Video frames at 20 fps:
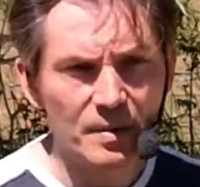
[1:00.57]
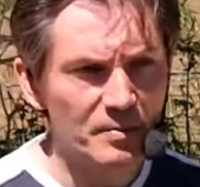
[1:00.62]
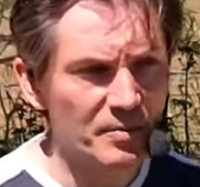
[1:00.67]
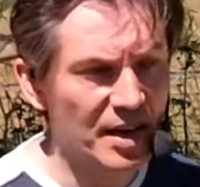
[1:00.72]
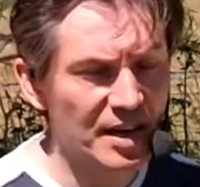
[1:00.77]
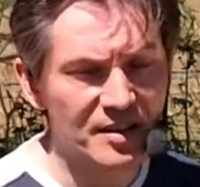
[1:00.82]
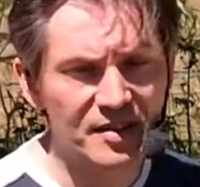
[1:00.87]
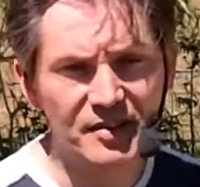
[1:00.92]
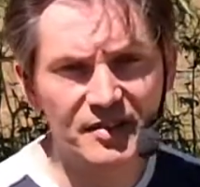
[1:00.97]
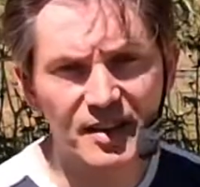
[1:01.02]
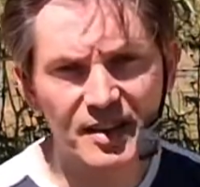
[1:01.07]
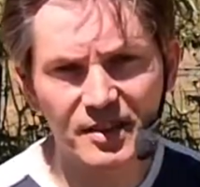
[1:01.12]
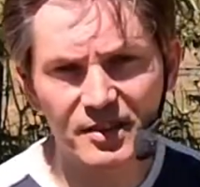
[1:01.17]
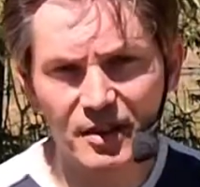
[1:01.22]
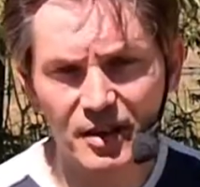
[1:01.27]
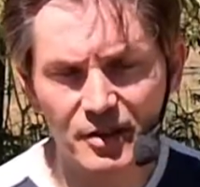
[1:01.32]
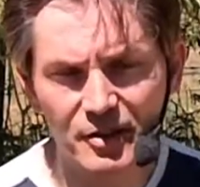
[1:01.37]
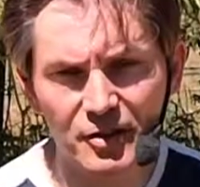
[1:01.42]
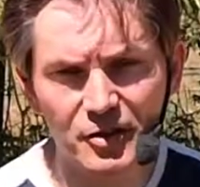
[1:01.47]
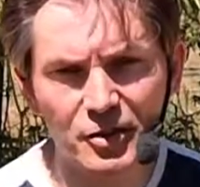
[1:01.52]
Practicing things
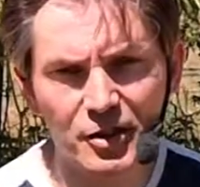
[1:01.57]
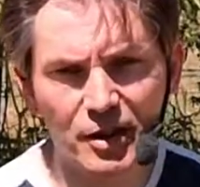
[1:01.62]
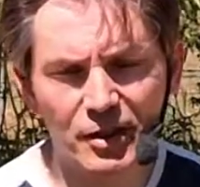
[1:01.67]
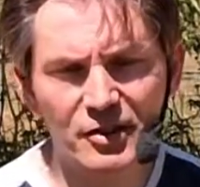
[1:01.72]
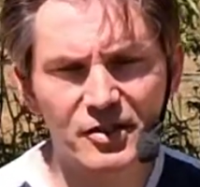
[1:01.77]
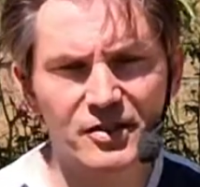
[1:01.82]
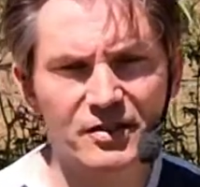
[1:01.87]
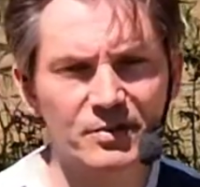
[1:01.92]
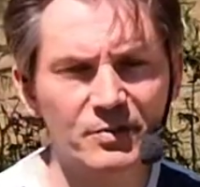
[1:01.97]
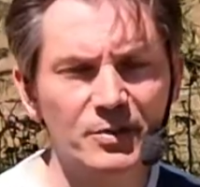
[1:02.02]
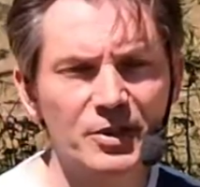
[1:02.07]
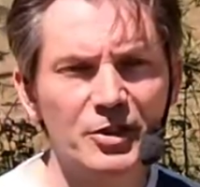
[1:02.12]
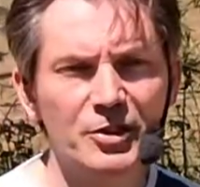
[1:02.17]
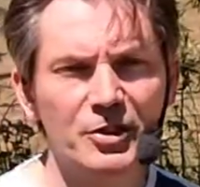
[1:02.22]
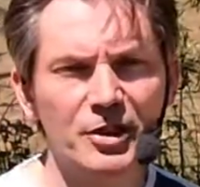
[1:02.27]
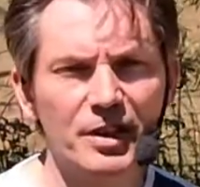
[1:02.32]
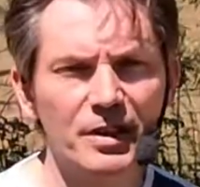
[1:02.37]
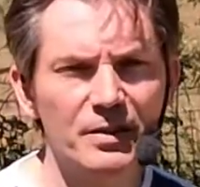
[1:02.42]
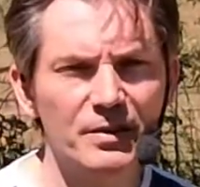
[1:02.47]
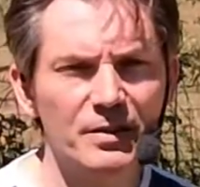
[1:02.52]
like the Charleston we
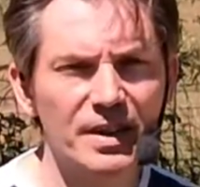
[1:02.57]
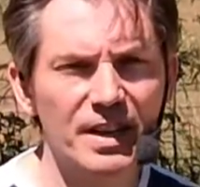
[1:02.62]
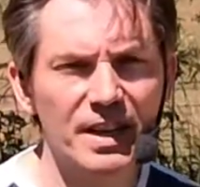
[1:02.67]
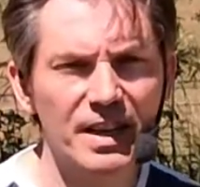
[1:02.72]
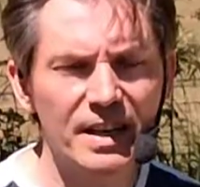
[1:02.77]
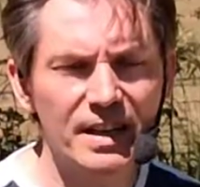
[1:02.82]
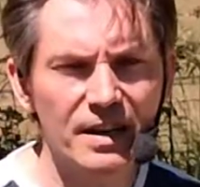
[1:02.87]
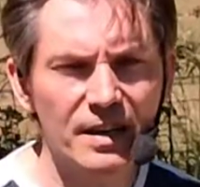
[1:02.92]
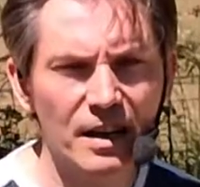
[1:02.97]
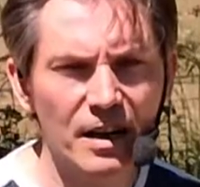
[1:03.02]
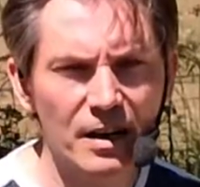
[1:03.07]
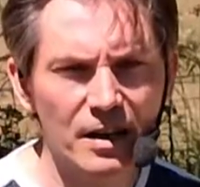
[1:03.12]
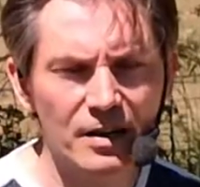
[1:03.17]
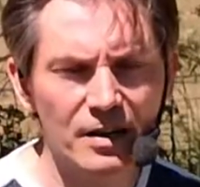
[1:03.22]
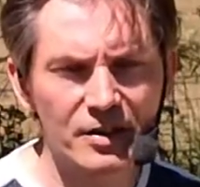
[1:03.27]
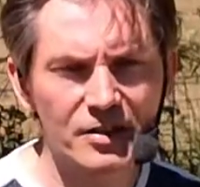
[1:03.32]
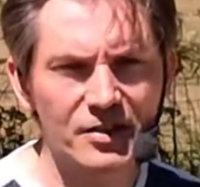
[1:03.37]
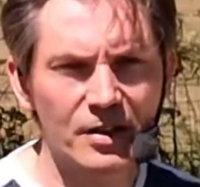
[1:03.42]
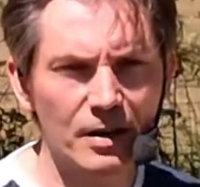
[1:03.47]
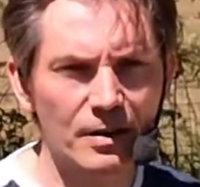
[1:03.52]
showed in
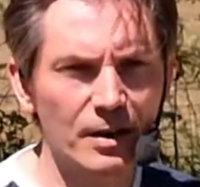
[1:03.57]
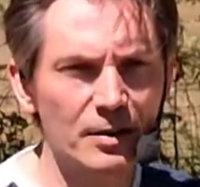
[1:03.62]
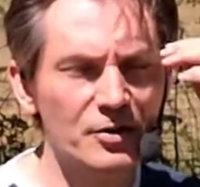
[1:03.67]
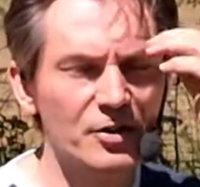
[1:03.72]
our solo